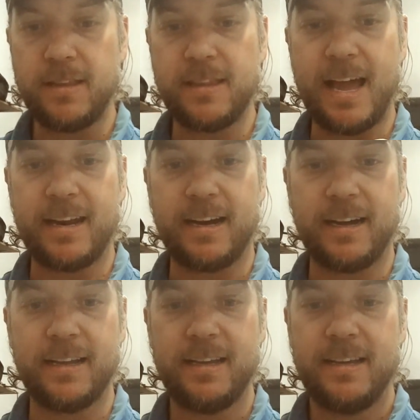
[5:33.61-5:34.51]

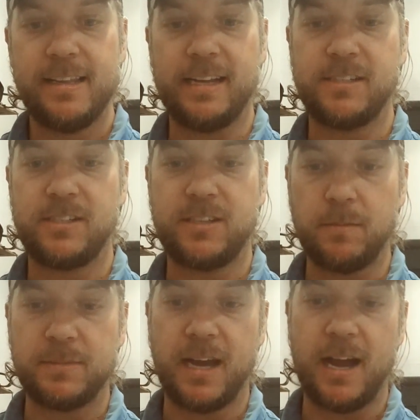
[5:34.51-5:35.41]
that
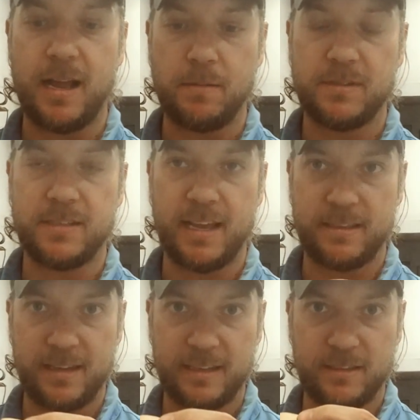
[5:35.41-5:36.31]
sometimes
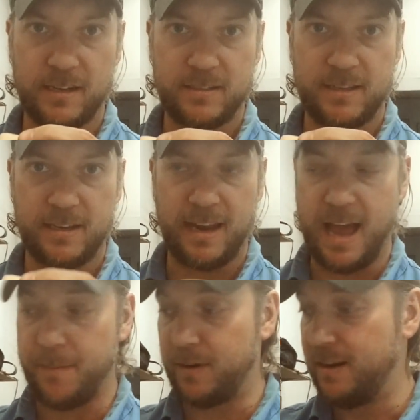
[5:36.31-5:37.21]
that does tend to
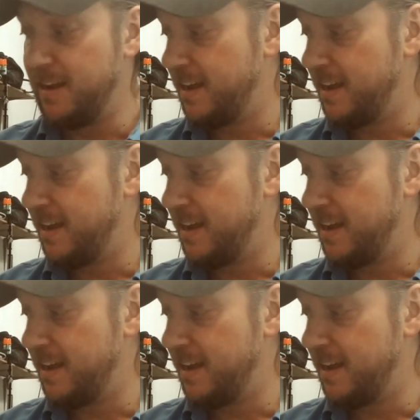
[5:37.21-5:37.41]
happen,